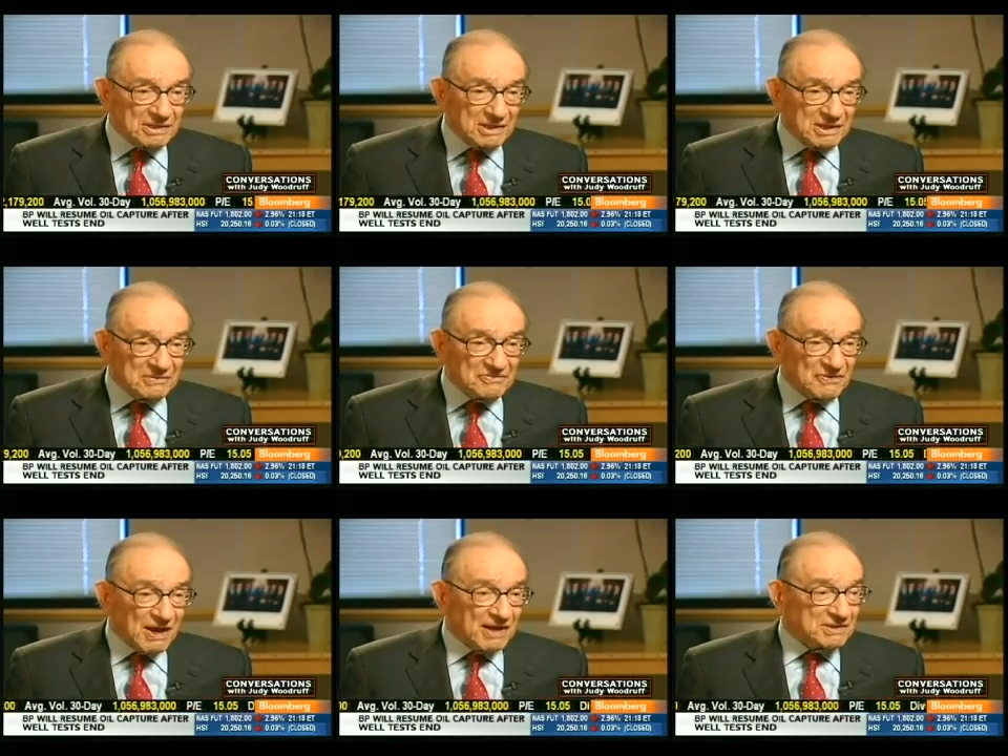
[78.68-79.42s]
I did.
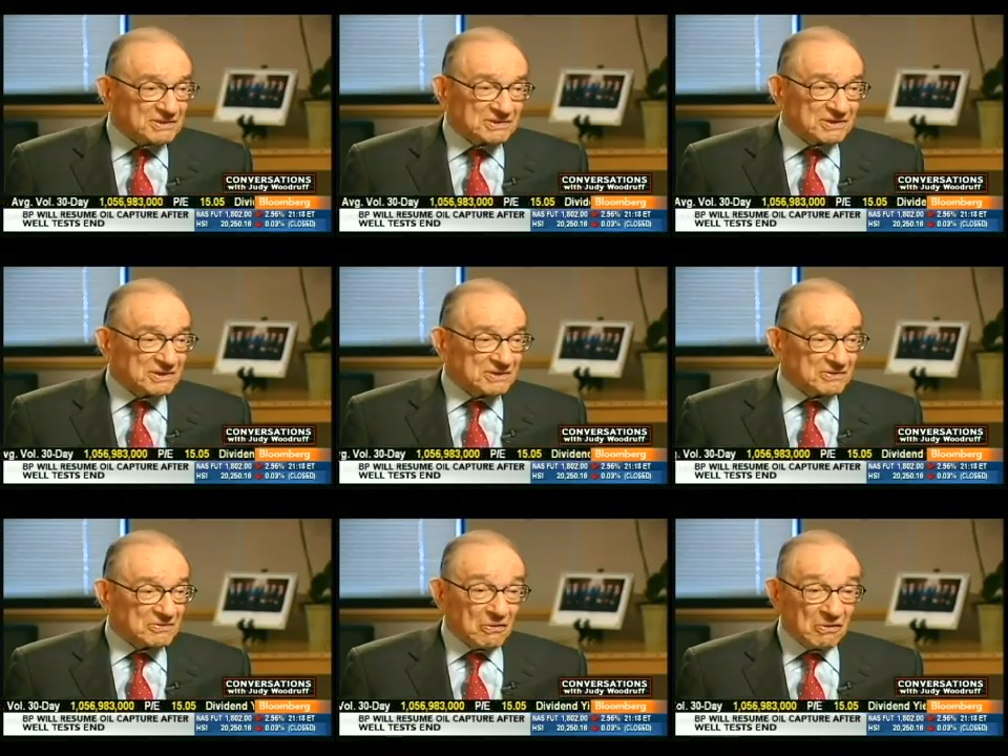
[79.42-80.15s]
In
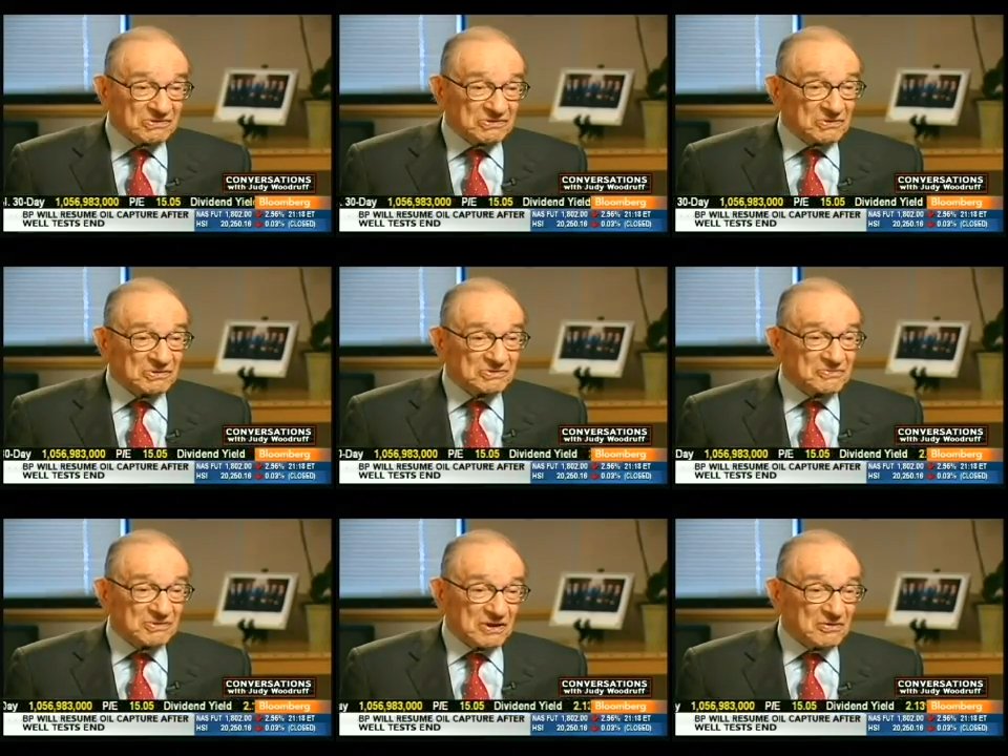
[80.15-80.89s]
fact, there are all
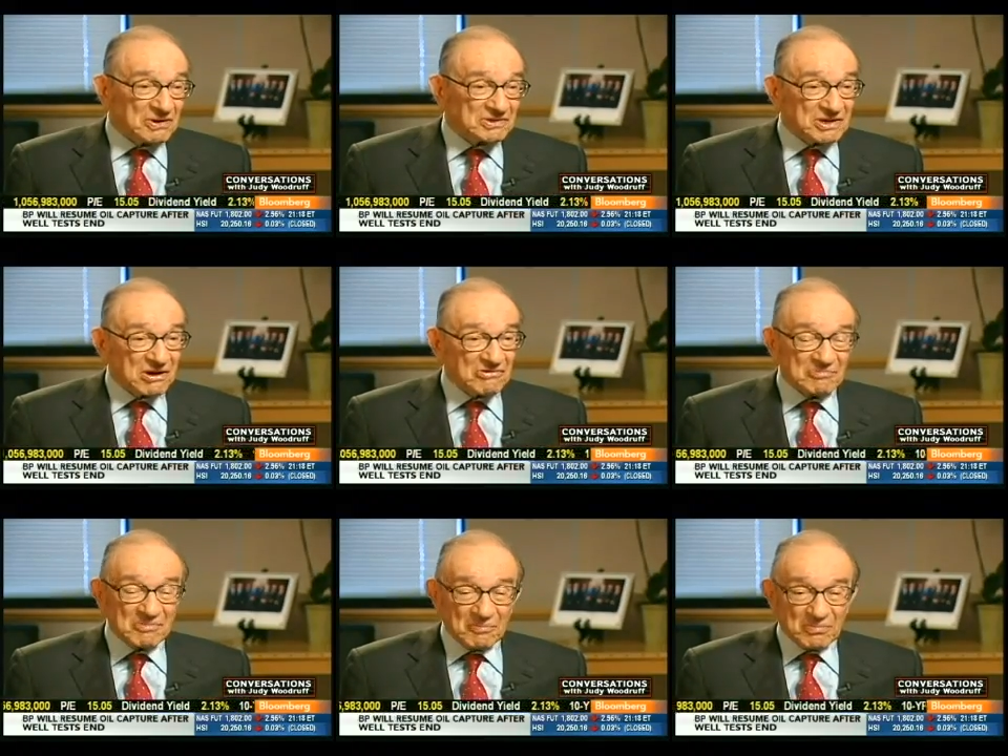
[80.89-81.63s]
sorts of
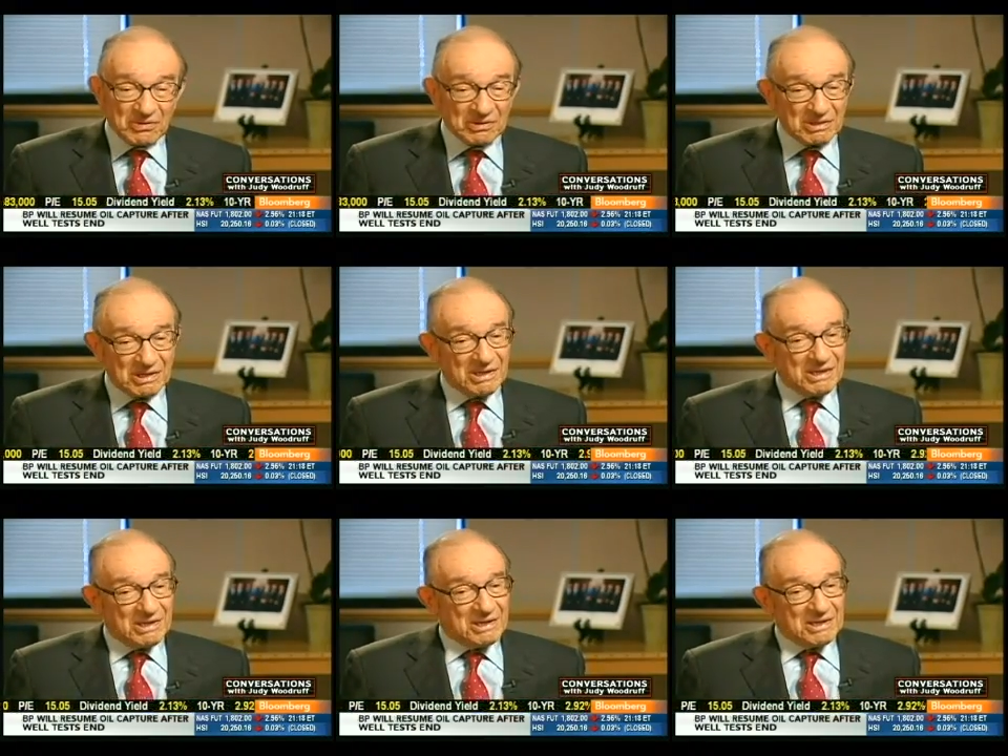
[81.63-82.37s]
hearings. I
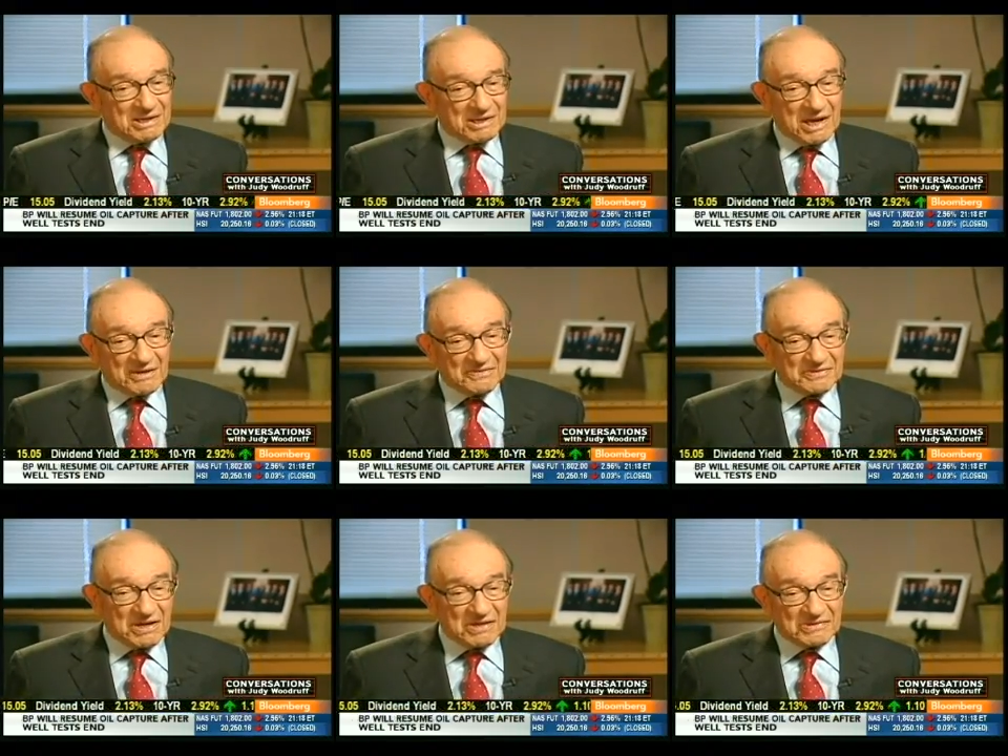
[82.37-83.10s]
remember
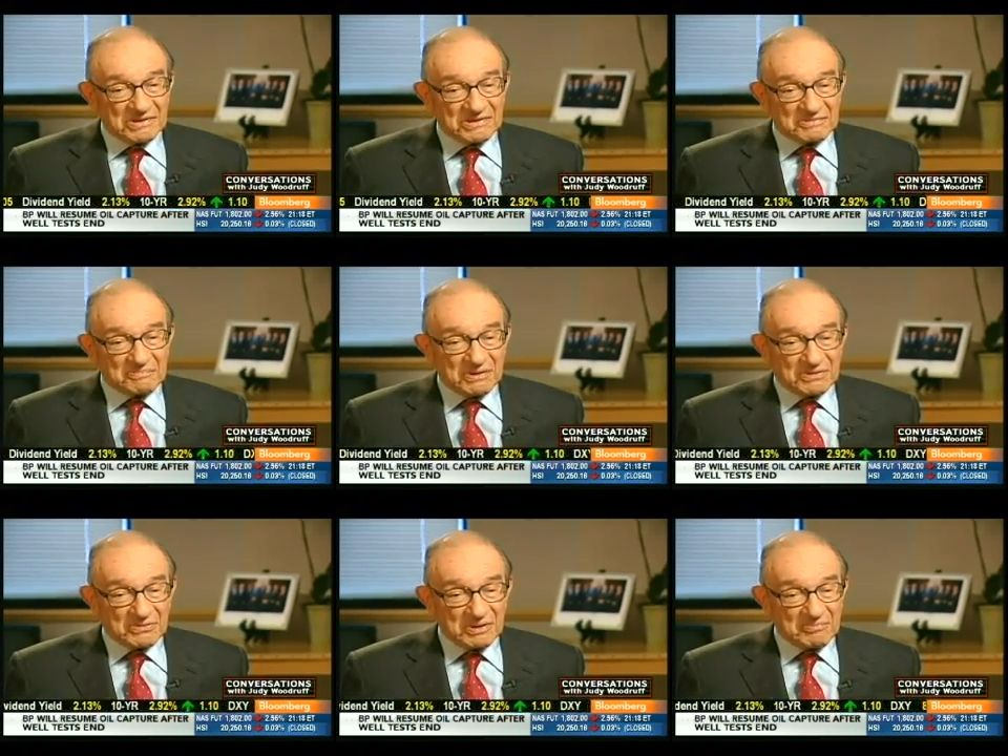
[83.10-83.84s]

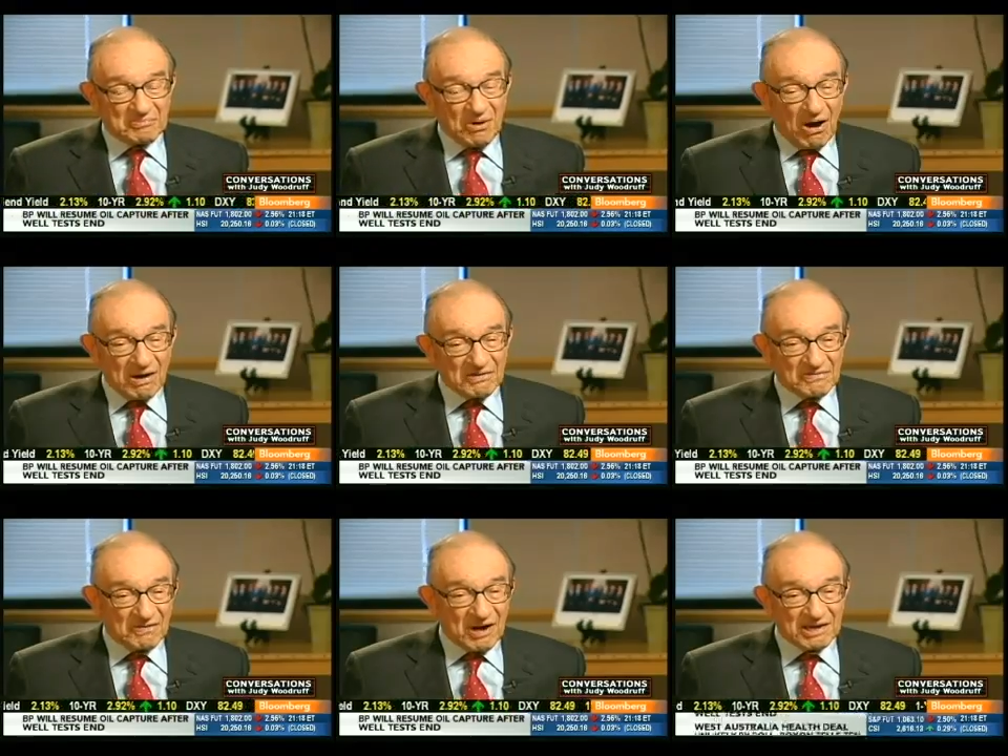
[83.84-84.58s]
conversations between
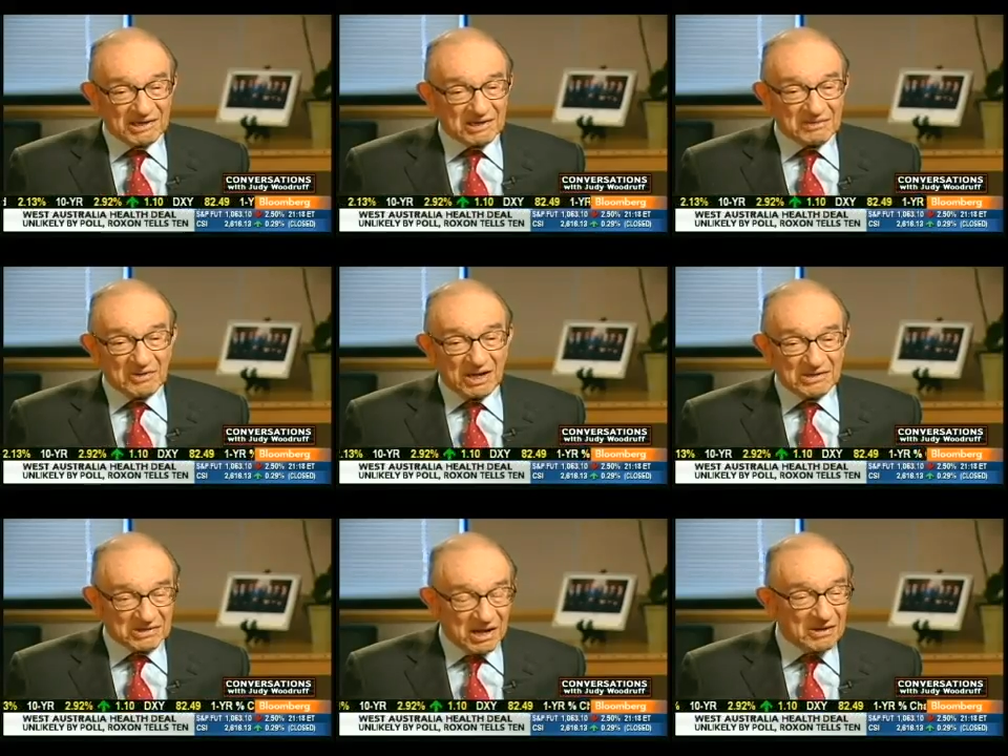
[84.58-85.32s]
Barney
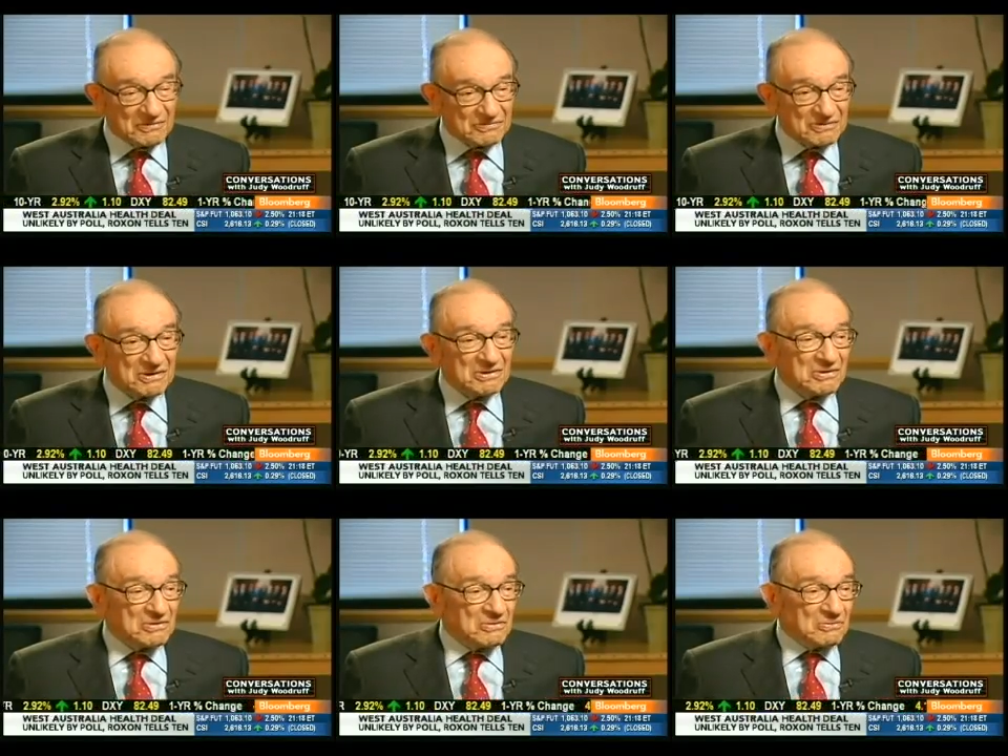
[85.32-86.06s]
Frank and
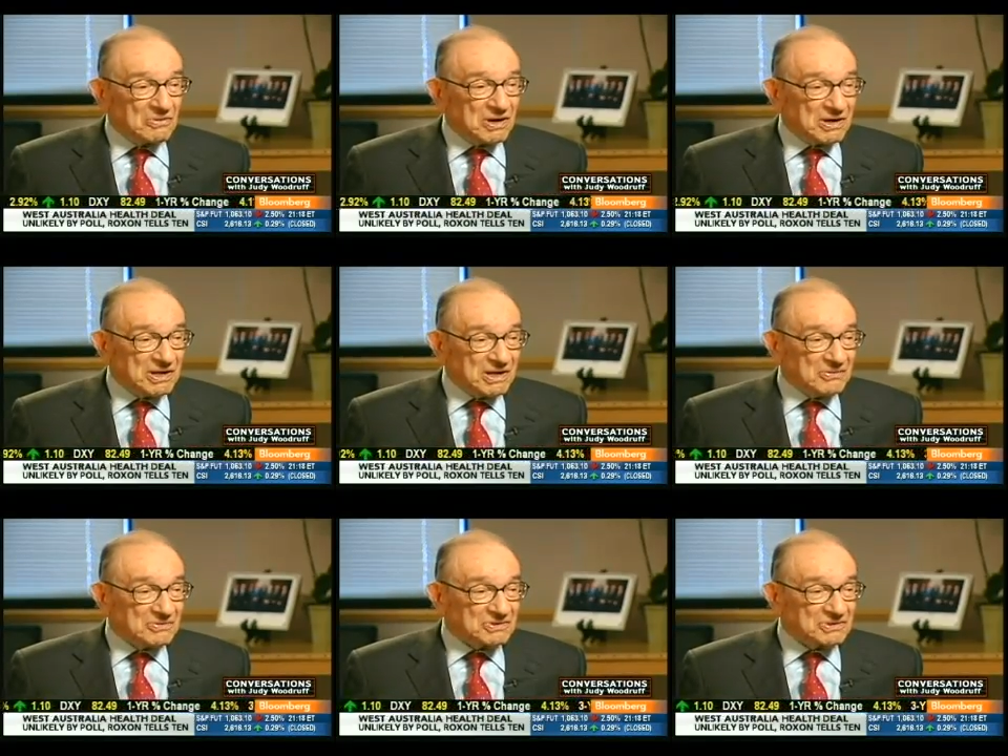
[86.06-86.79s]
myself, where